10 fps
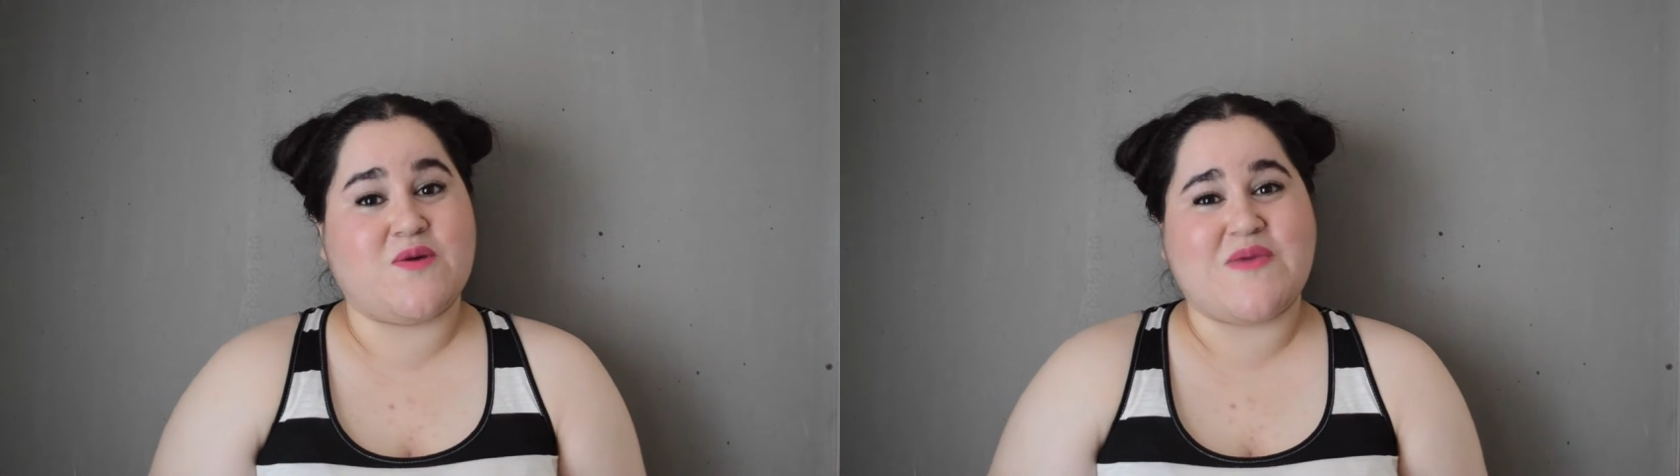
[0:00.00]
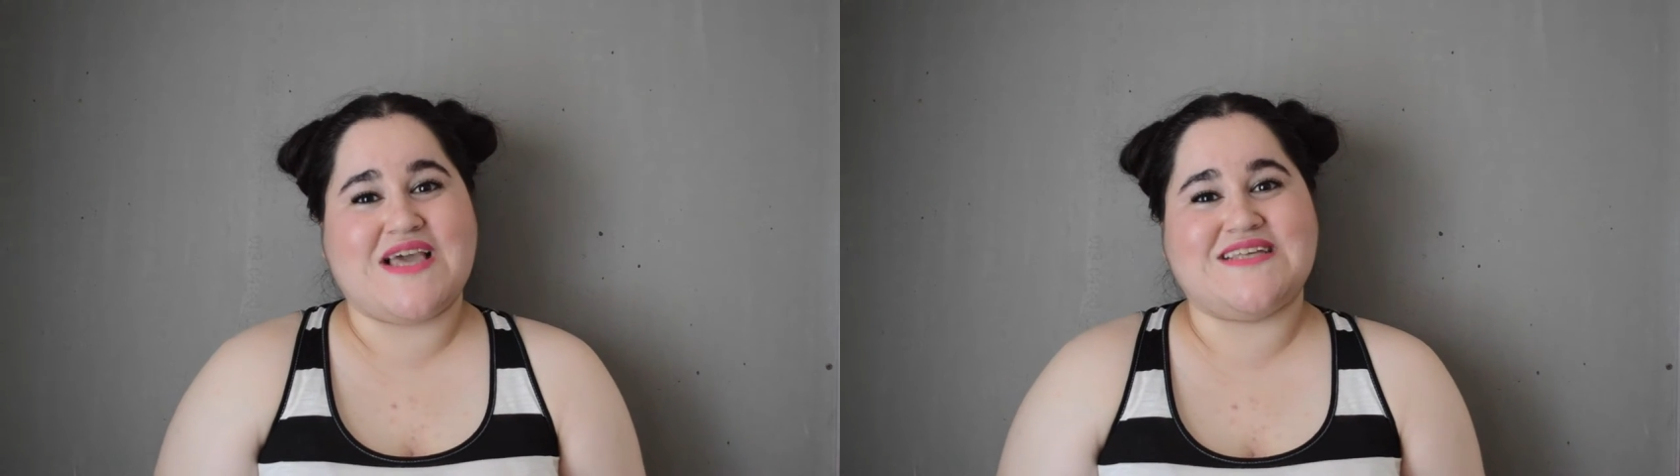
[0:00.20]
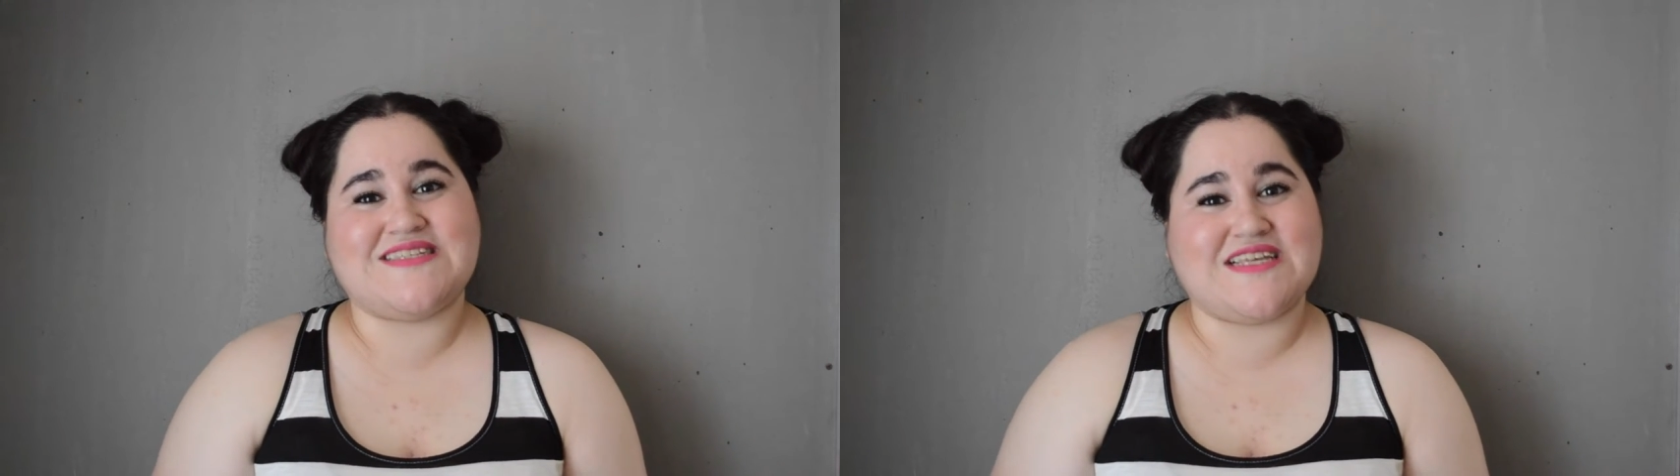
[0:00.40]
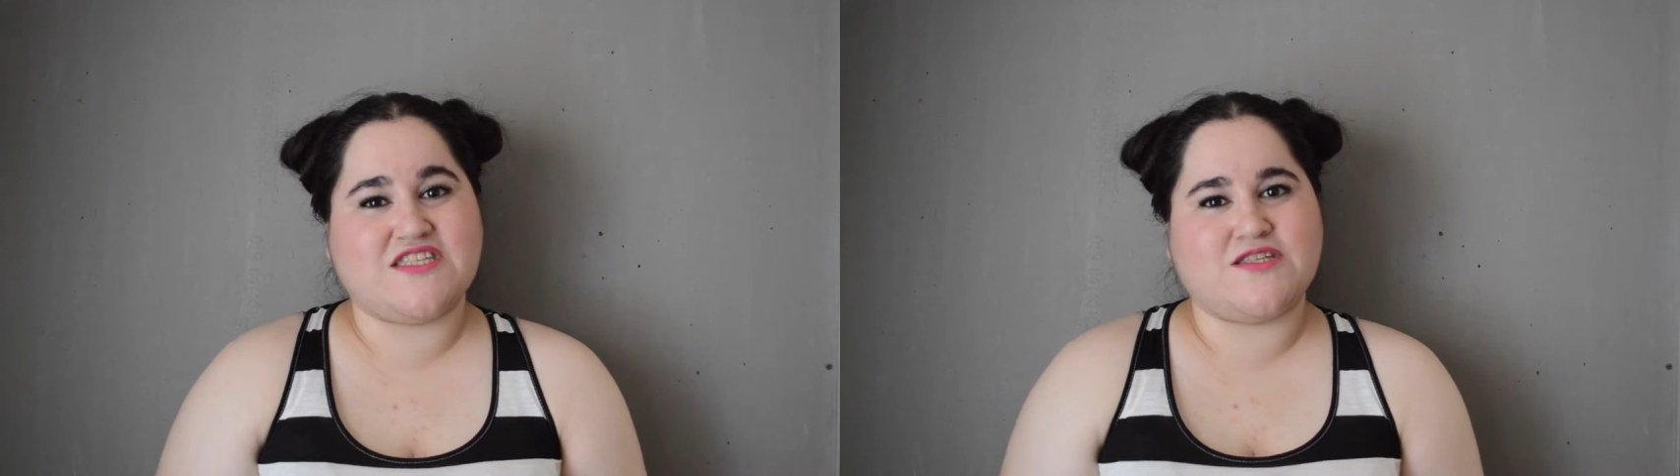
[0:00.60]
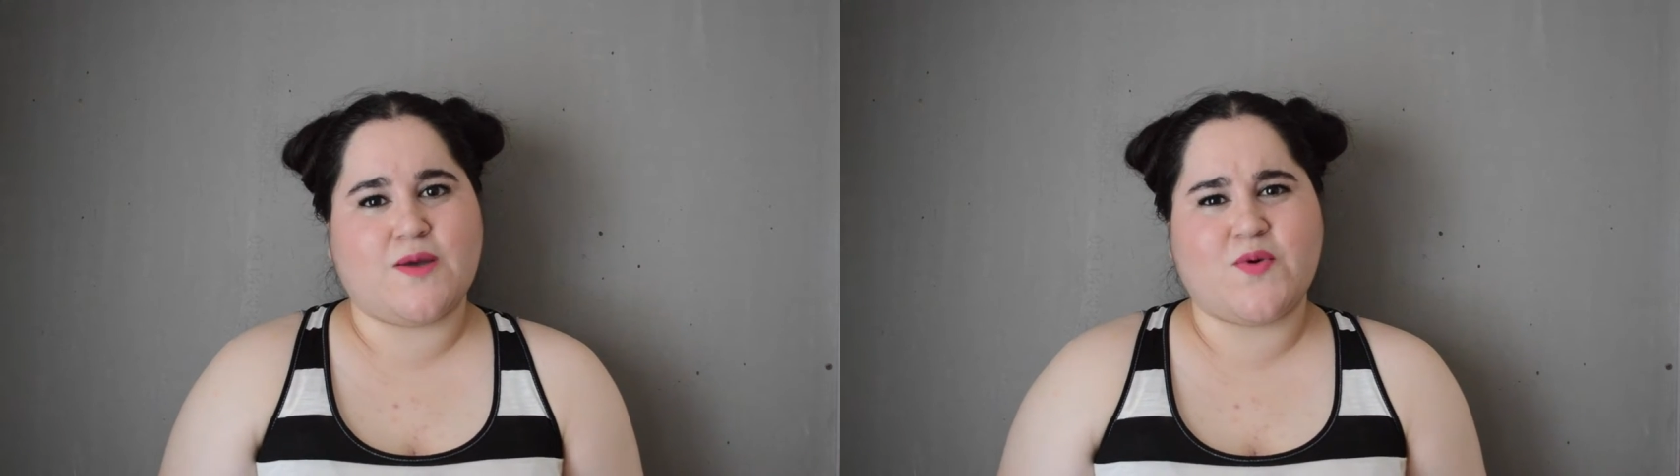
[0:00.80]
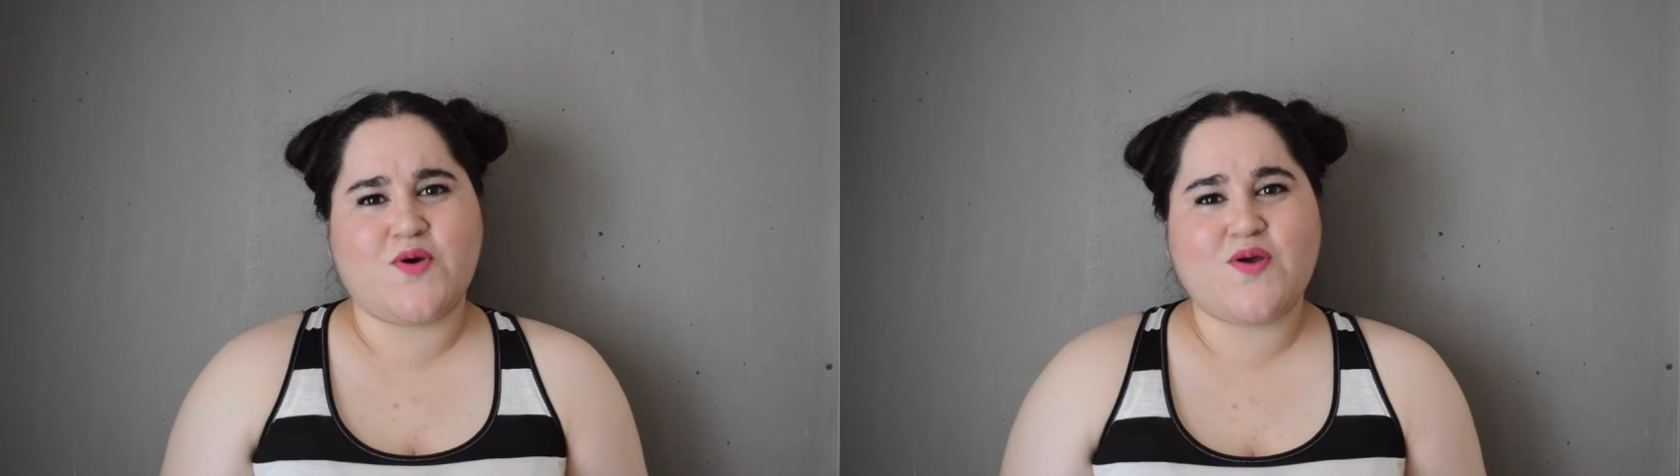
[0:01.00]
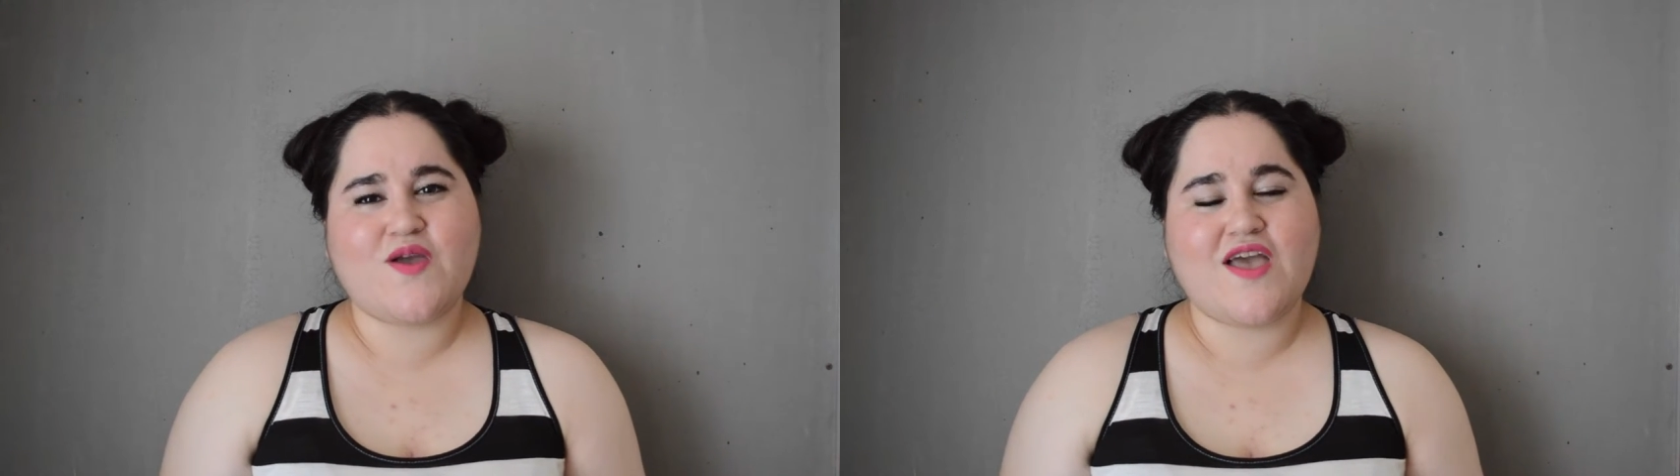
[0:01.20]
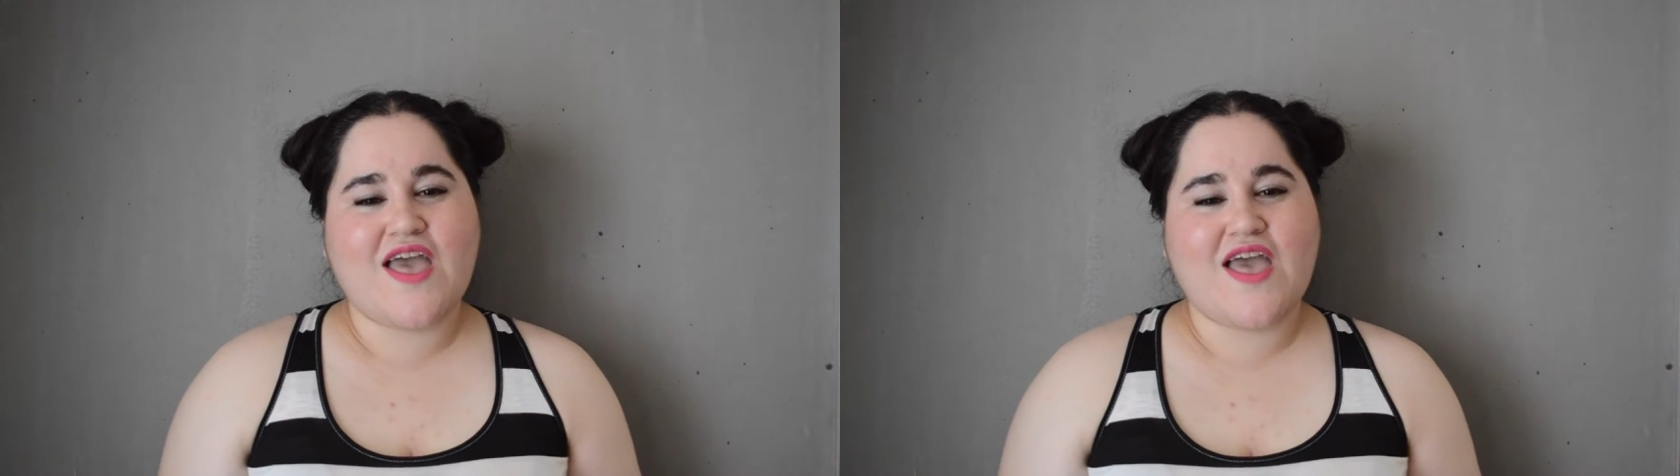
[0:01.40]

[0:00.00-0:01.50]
amazing summer.